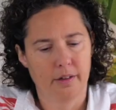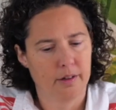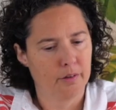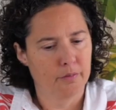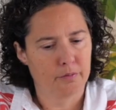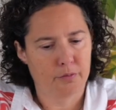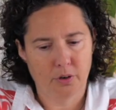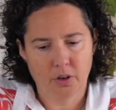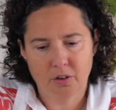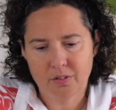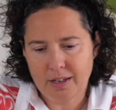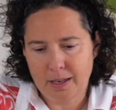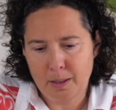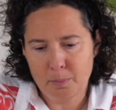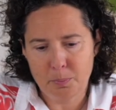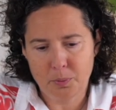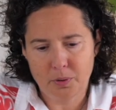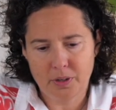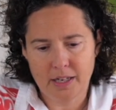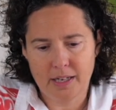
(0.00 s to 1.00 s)
For
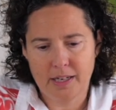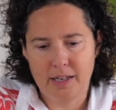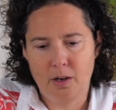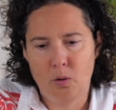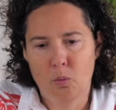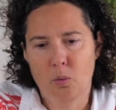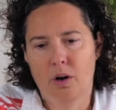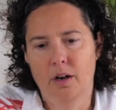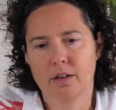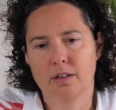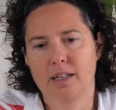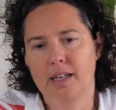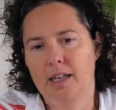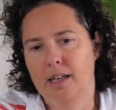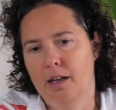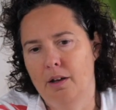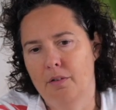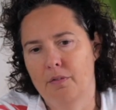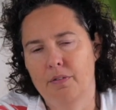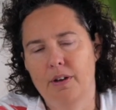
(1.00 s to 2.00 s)
example, hey, what
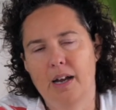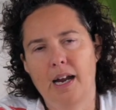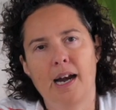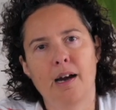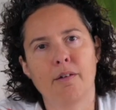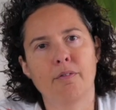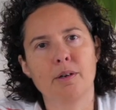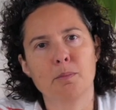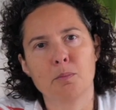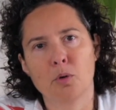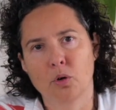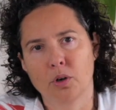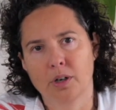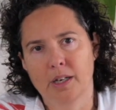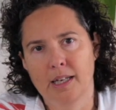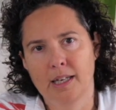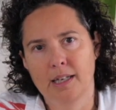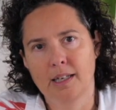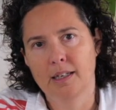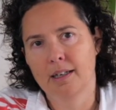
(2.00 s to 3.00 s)
if every
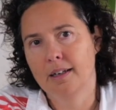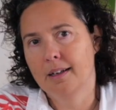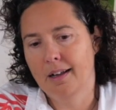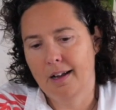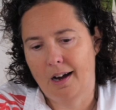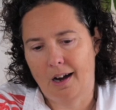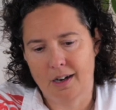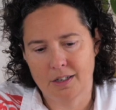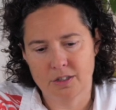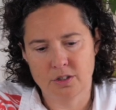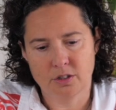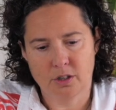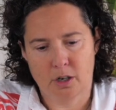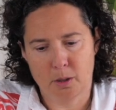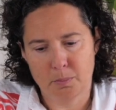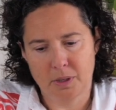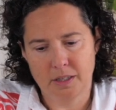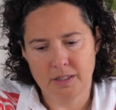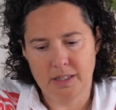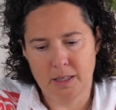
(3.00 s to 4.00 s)
morning I start
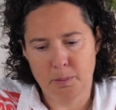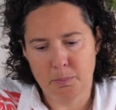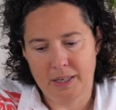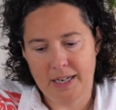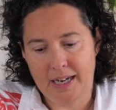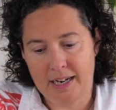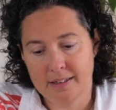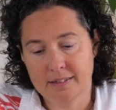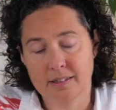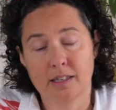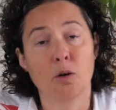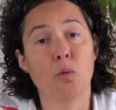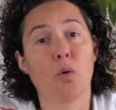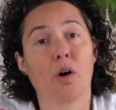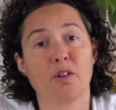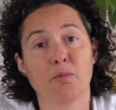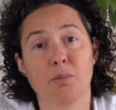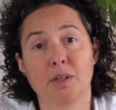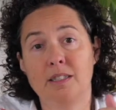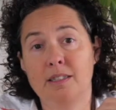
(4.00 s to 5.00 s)
my day by asking
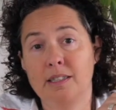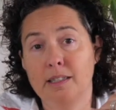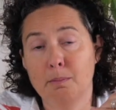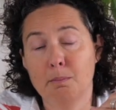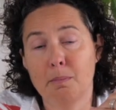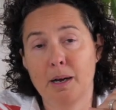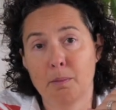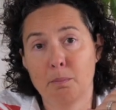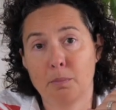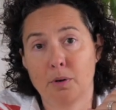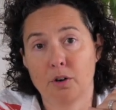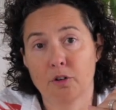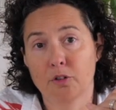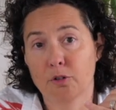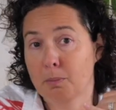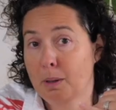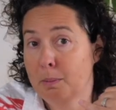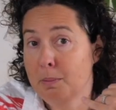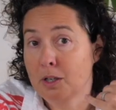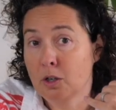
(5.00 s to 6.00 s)
one of my team members,
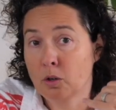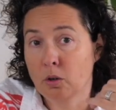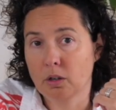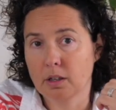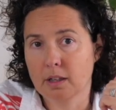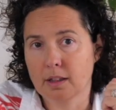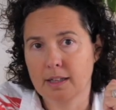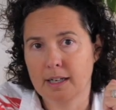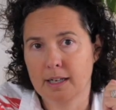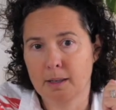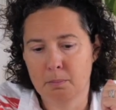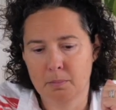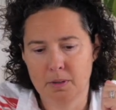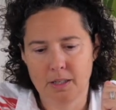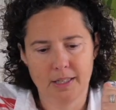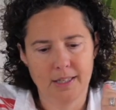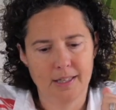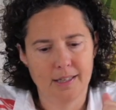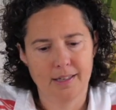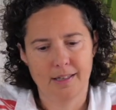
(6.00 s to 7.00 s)
maybe calling them,
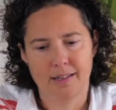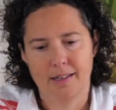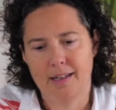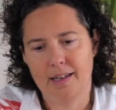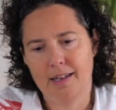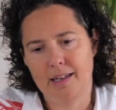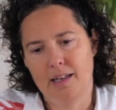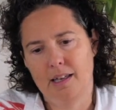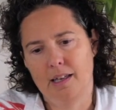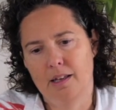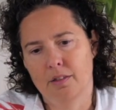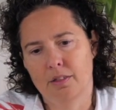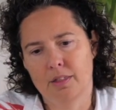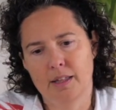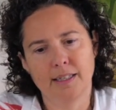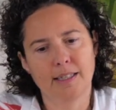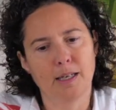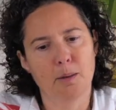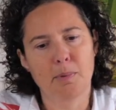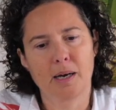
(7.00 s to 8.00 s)
hey,
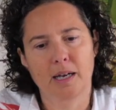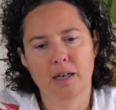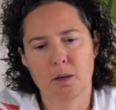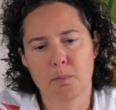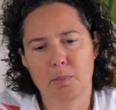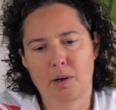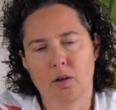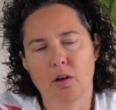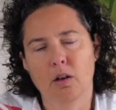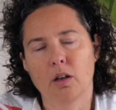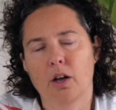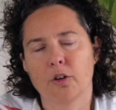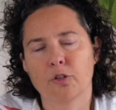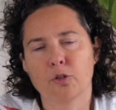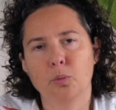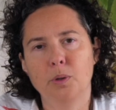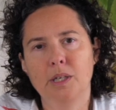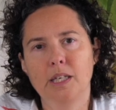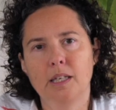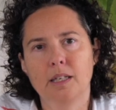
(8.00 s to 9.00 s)
thinking back about
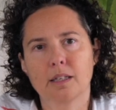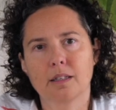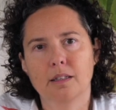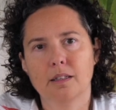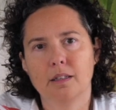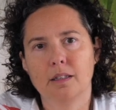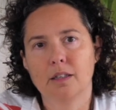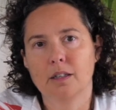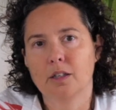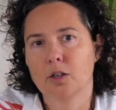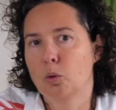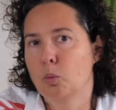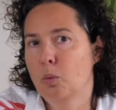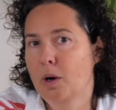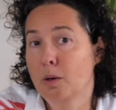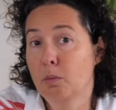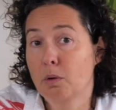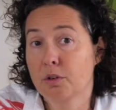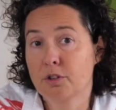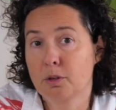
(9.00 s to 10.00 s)
last week,
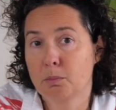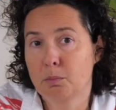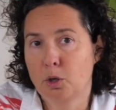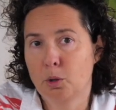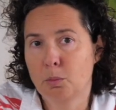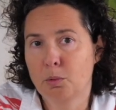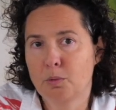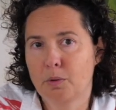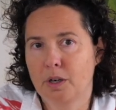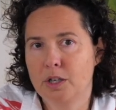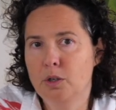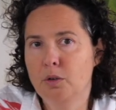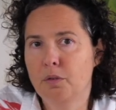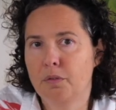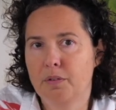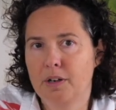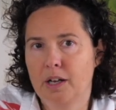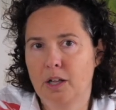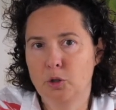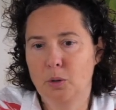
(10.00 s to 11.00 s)
when was the moment where you
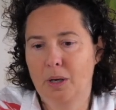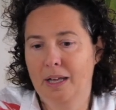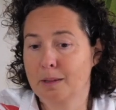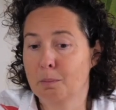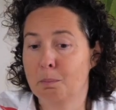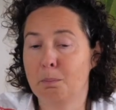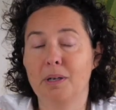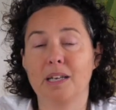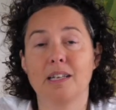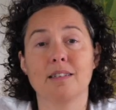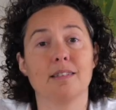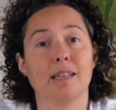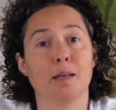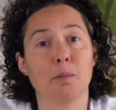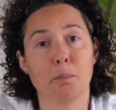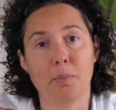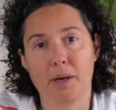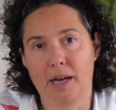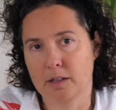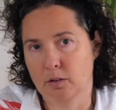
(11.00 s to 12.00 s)
felt you had the biggest
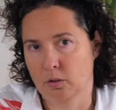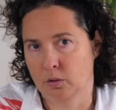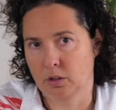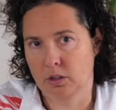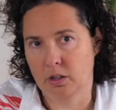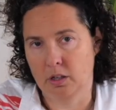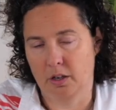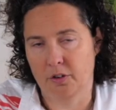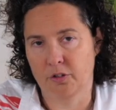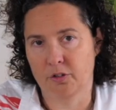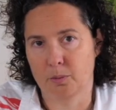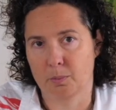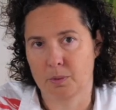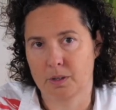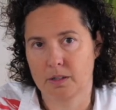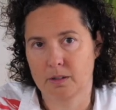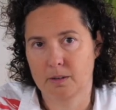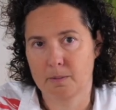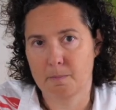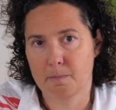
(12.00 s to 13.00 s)
impact on a customer?